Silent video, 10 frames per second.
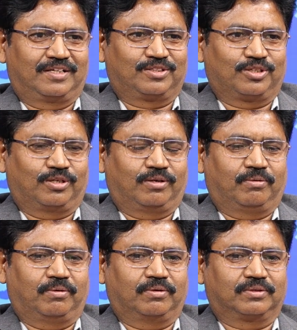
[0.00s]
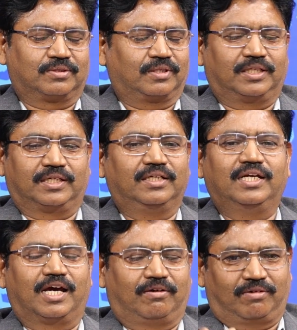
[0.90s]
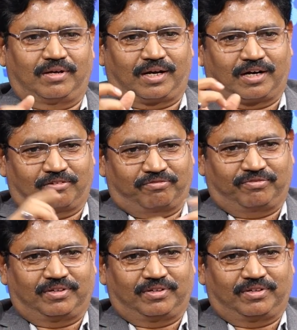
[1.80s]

So it gave a lot of